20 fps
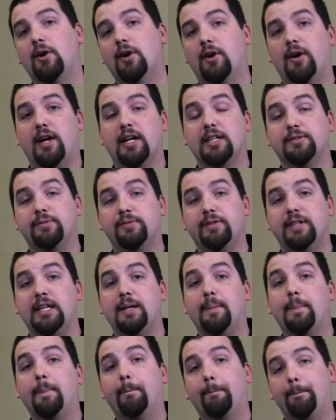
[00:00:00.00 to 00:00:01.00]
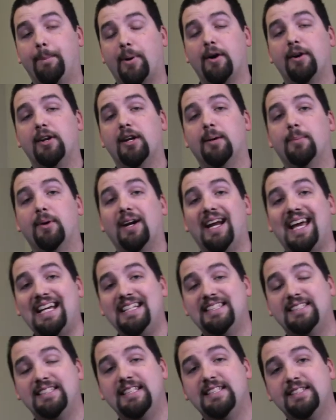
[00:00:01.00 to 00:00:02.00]
RXV, part number
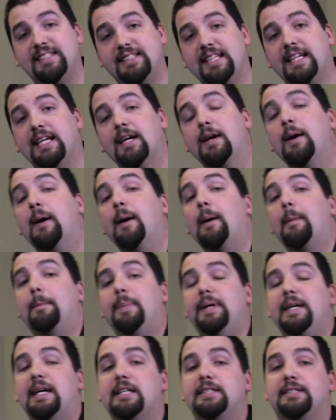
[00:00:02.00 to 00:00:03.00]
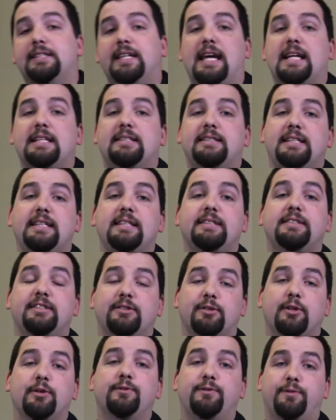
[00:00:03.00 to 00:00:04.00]
ACC
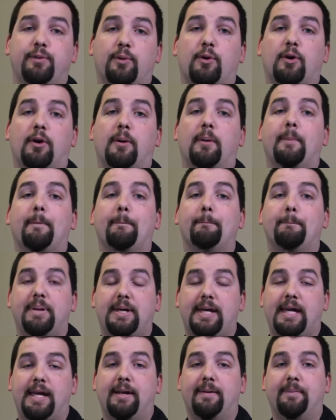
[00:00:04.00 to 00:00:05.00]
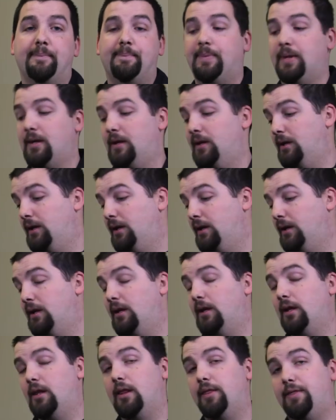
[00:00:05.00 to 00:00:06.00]
BSKT04B.
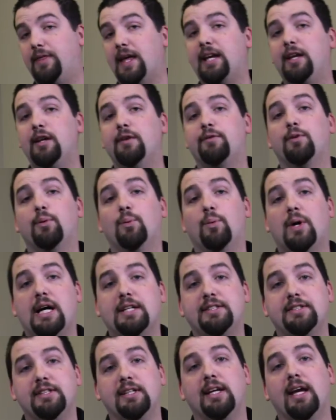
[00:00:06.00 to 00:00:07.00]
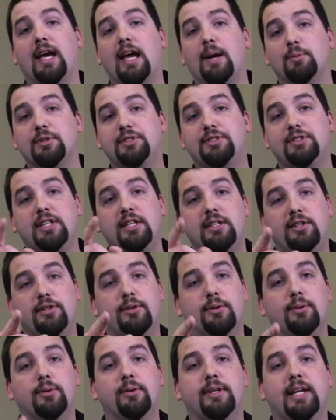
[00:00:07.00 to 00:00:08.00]
Thank you for watching and we'll see
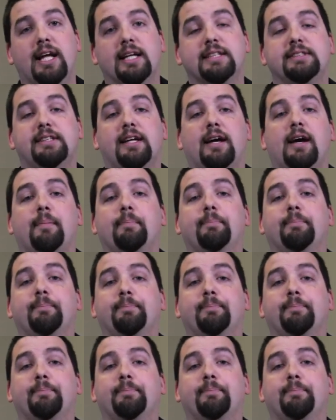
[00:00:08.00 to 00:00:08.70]
you next time.